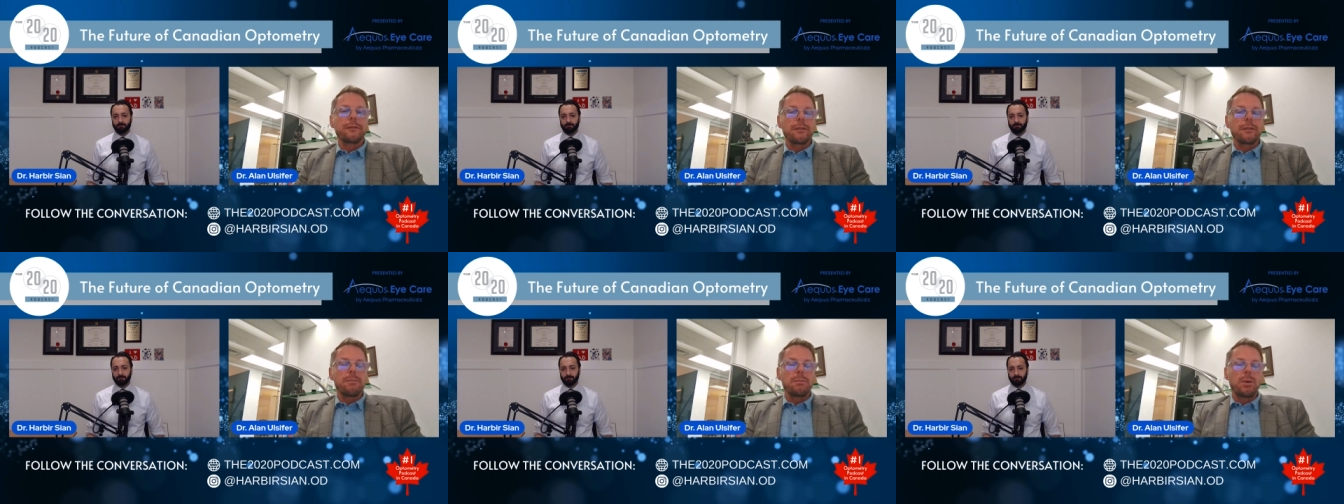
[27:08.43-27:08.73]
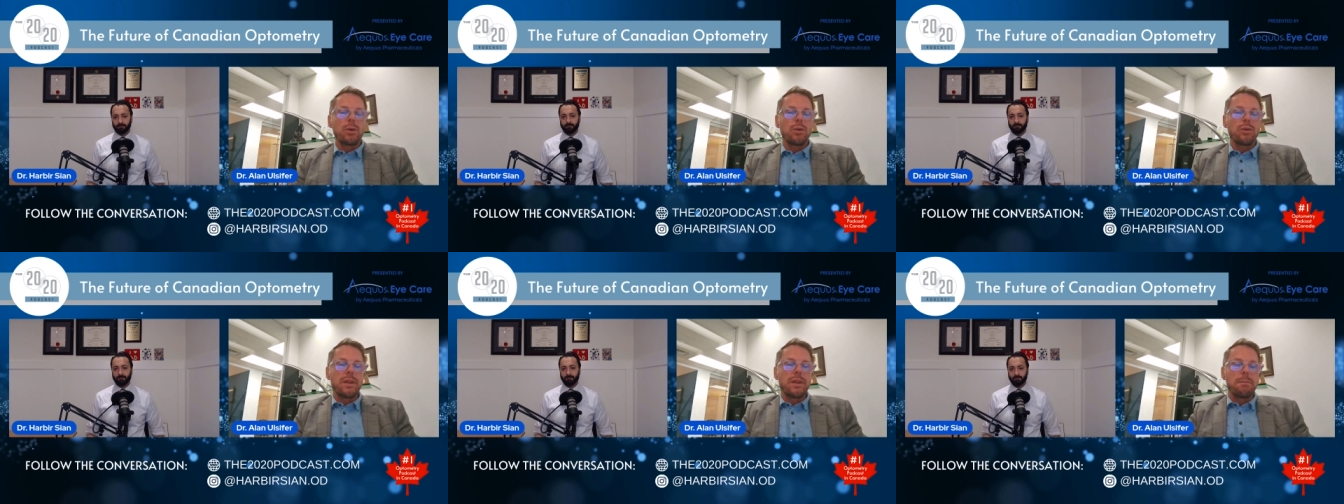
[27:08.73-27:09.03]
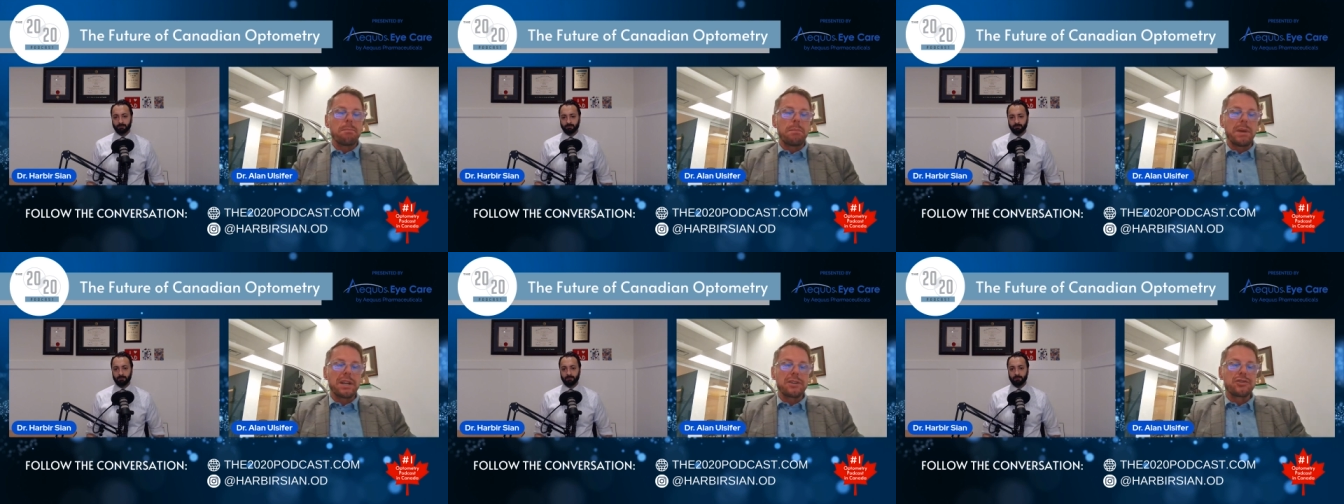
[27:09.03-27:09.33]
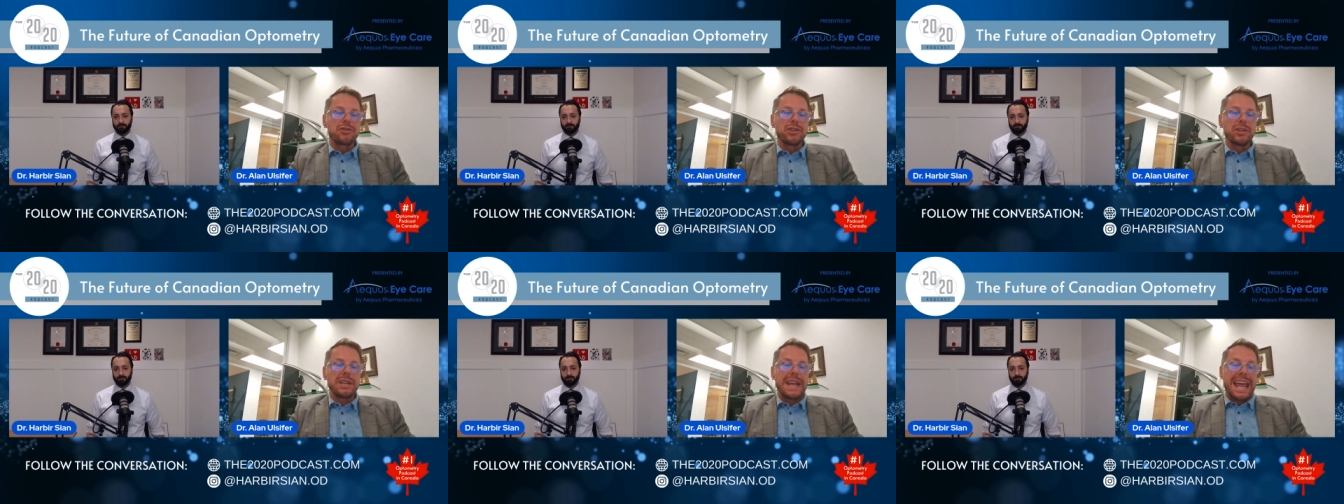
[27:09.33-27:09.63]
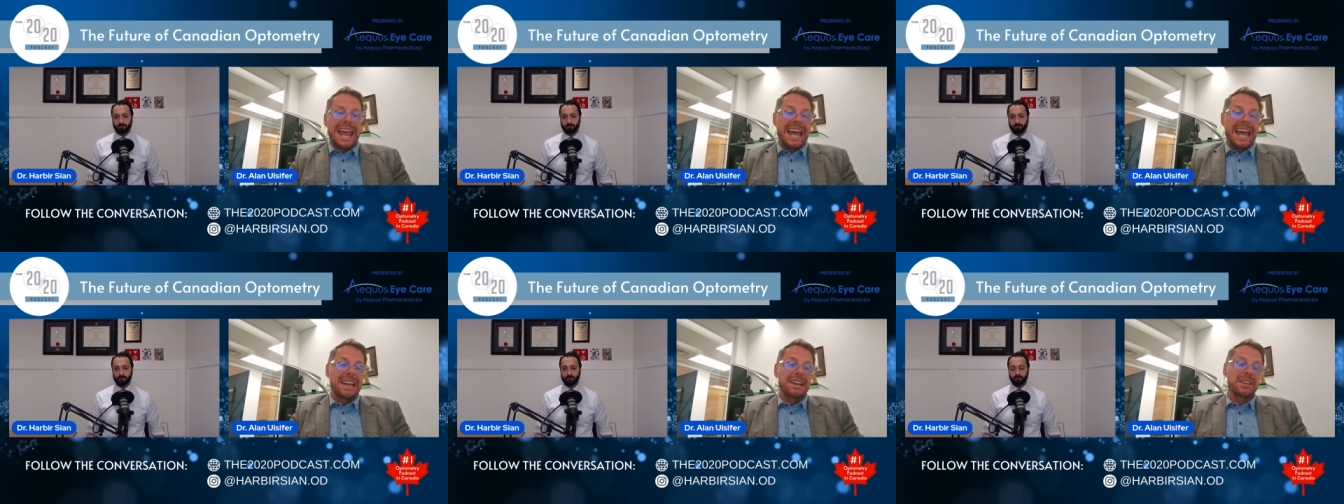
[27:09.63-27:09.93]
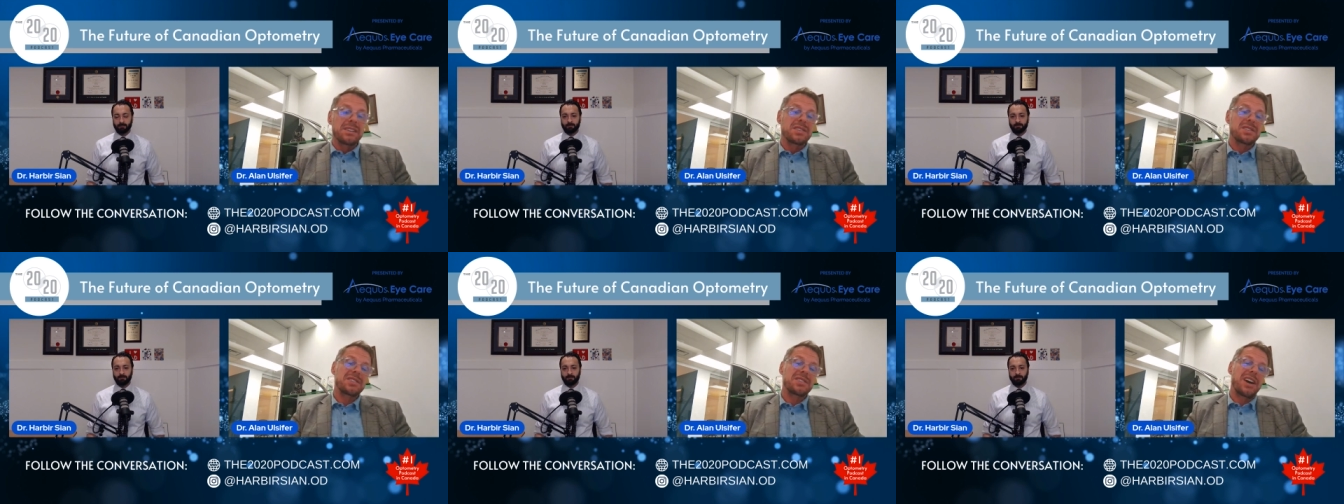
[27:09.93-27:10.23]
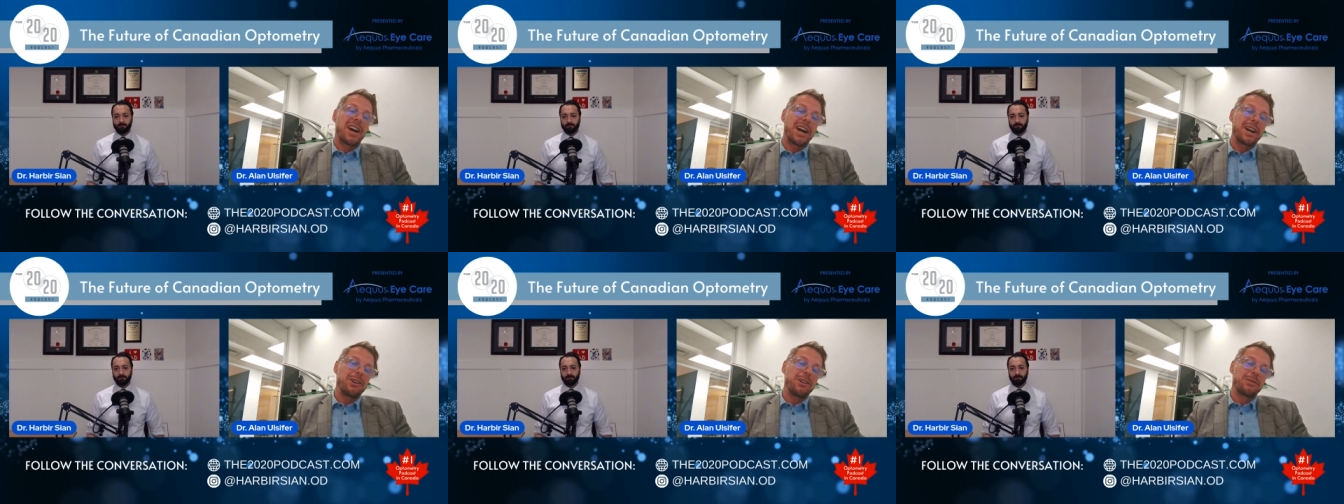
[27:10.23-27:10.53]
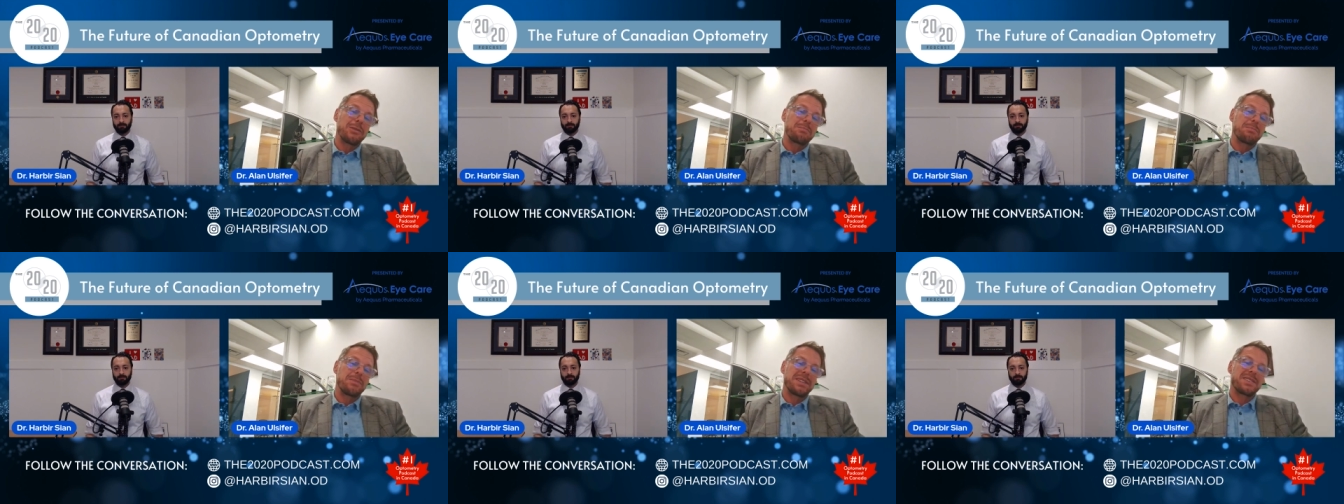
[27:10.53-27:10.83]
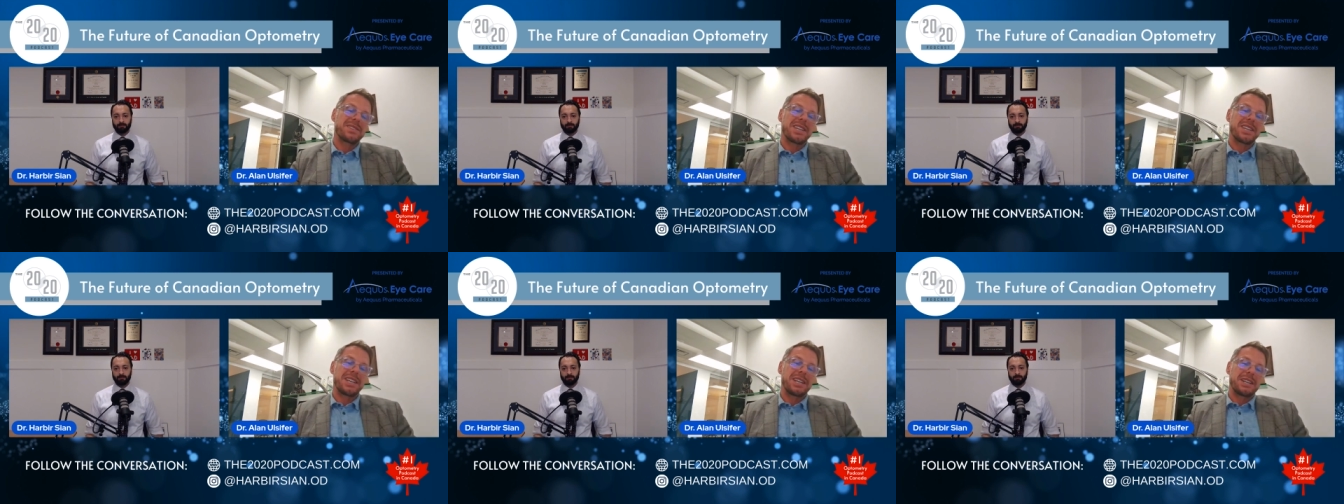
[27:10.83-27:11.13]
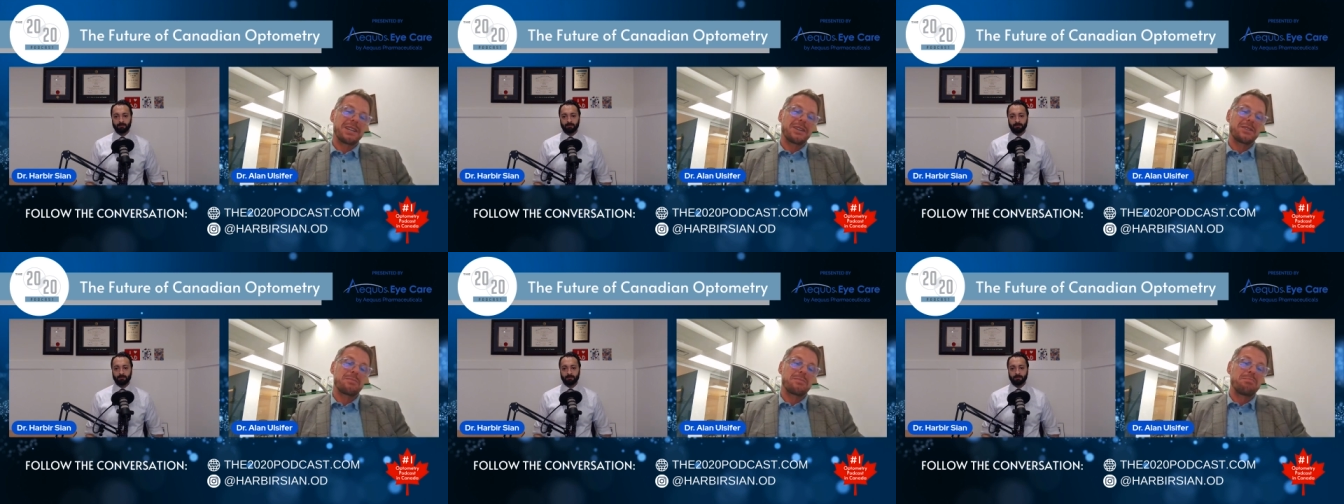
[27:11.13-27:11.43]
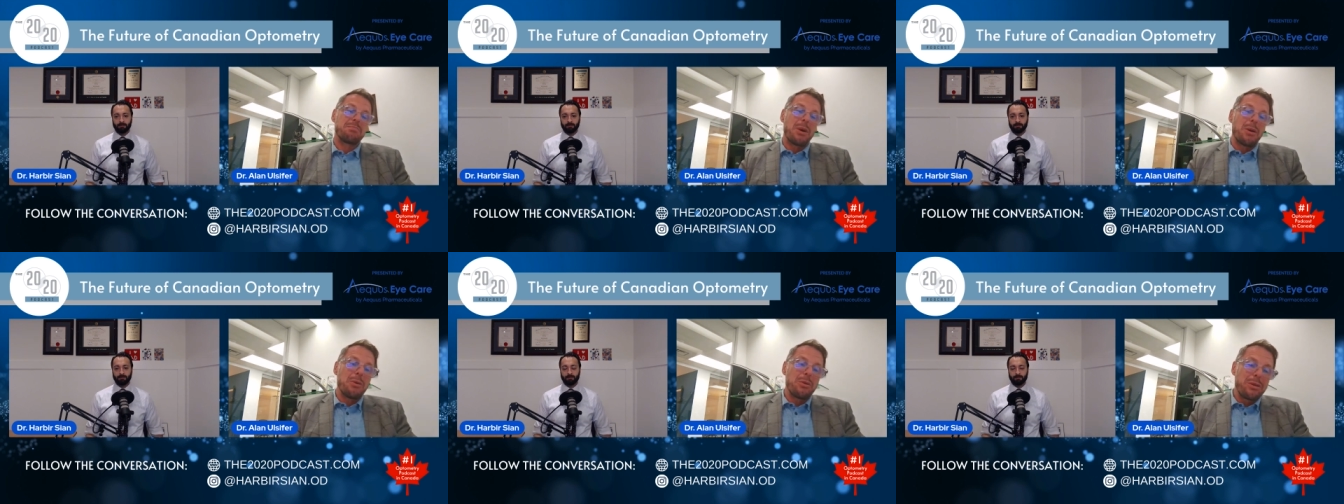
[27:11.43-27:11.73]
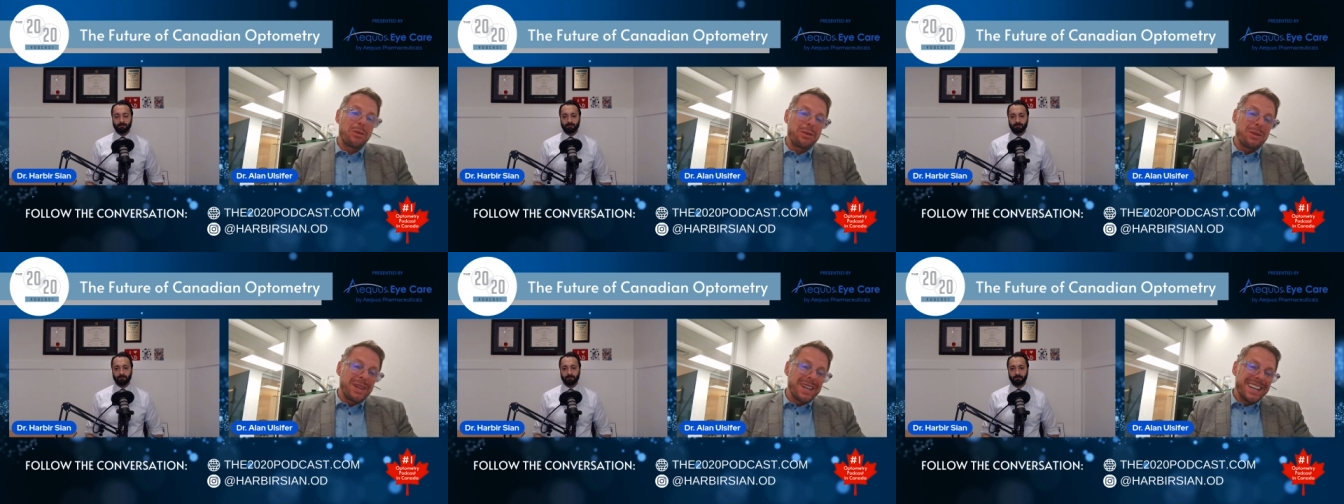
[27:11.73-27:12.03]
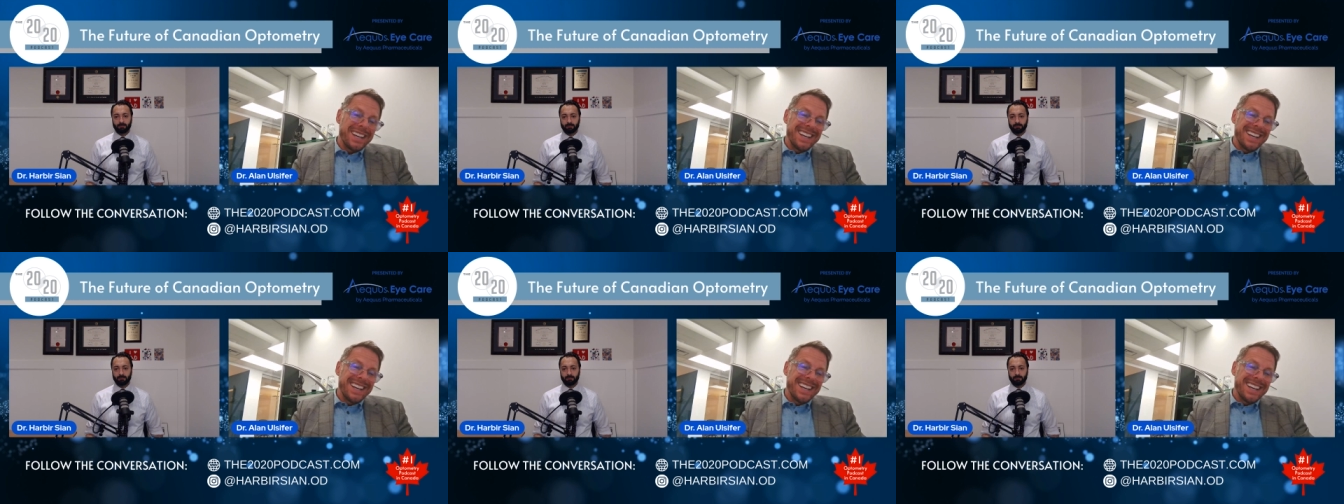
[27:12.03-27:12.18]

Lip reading: from both a budget and a style, be seen as both?